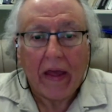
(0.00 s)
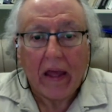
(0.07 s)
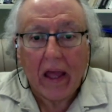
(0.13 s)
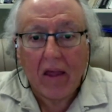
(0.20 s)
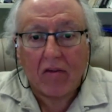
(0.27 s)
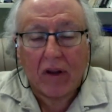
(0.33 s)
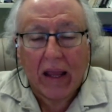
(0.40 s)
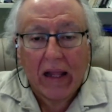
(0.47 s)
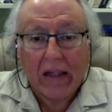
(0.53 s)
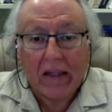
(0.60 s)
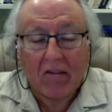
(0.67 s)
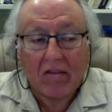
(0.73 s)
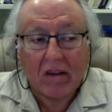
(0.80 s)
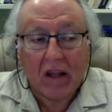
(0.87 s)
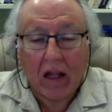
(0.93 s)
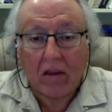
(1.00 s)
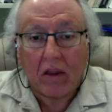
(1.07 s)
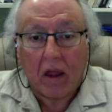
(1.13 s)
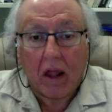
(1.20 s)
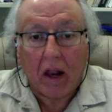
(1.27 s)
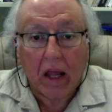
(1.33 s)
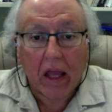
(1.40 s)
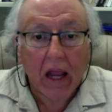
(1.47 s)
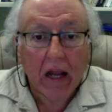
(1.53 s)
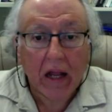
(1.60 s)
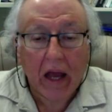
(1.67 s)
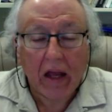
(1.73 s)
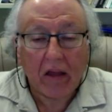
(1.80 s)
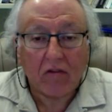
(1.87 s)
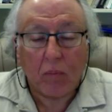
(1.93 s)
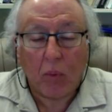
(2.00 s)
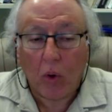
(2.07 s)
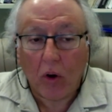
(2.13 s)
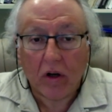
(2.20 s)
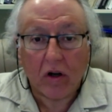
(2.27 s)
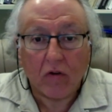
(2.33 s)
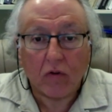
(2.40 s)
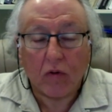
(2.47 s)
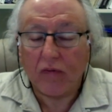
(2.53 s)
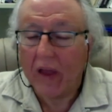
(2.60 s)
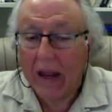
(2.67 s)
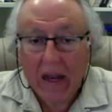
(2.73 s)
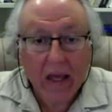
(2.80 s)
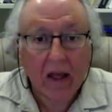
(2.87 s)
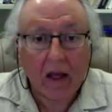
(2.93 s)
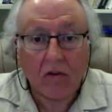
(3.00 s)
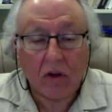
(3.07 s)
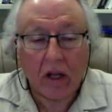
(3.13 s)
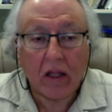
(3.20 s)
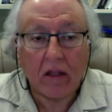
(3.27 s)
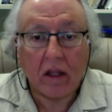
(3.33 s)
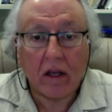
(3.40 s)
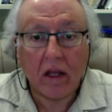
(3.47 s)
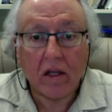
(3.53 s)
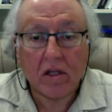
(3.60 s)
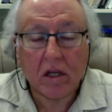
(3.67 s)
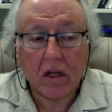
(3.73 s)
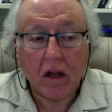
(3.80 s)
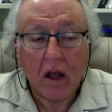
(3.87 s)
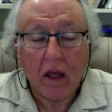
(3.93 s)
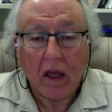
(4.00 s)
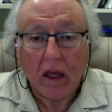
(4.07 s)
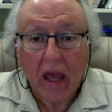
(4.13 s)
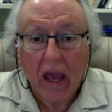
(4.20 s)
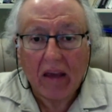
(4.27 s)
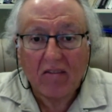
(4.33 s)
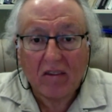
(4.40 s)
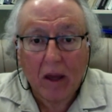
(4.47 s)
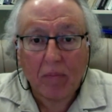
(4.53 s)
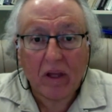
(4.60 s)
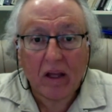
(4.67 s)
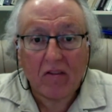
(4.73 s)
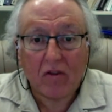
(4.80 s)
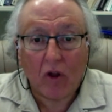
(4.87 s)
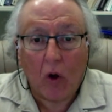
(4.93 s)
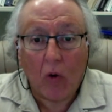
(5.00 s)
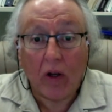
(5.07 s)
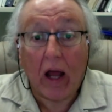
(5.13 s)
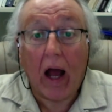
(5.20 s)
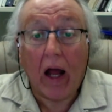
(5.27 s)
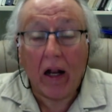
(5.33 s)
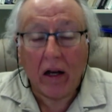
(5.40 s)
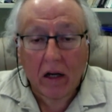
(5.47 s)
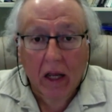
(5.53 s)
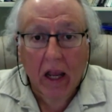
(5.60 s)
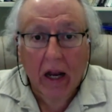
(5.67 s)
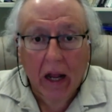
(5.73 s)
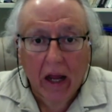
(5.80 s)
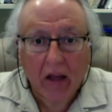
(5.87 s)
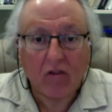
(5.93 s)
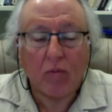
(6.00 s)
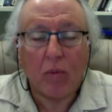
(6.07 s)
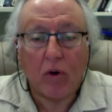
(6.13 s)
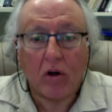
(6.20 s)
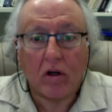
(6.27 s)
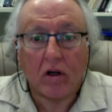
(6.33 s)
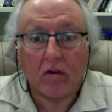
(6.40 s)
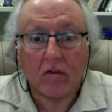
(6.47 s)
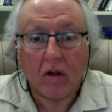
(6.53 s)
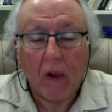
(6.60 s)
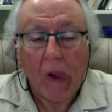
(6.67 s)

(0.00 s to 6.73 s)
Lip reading: Israel does not recognize borders of any country in the region except its own unrecognized borders.